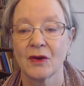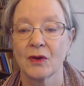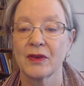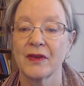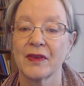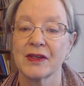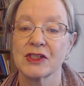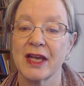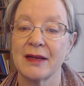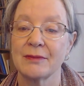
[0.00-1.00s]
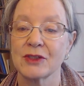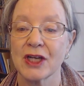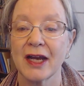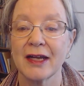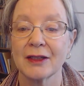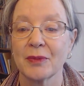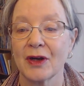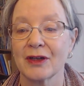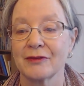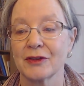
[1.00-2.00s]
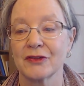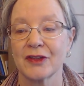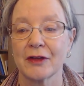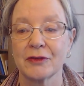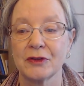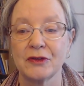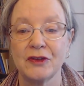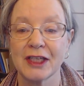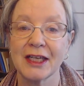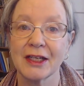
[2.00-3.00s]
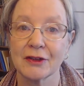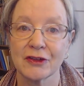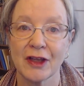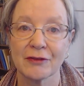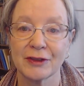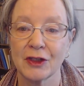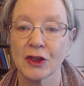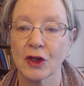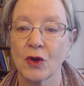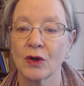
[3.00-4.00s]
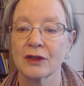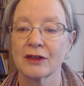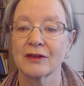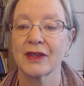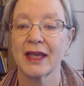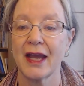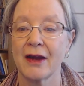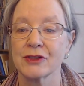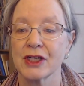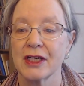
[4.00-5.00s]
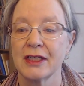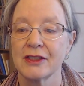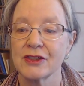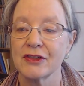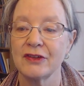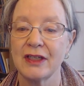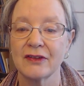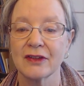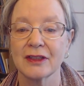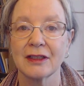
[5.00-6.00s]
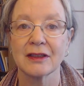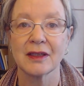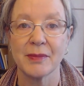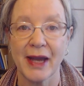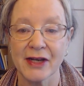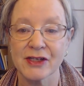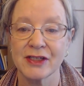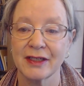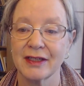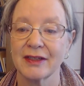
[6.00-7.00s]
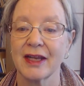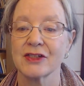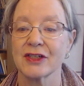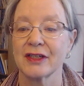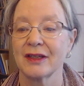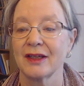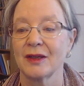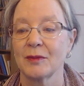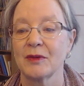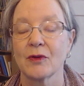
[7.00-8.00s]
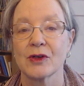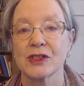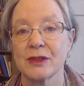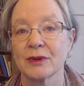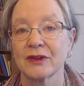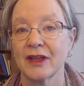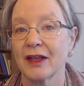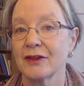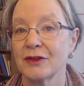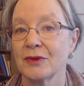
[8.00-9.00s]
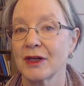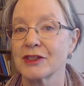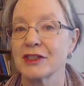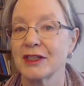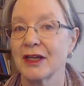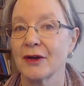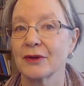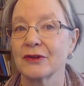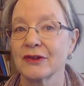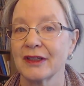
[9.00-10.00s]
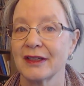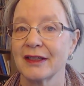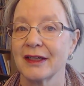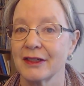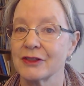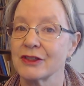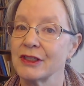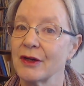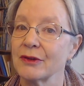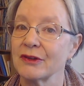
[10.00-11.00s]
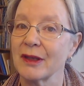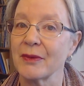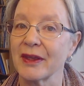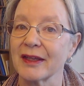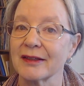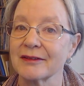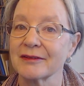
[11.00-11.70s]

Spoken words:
Or that the shamed child part of yourself who's digging herself into the corner of the couch just needs a little compassionate attention before she will tell you what she knows, and she knows something.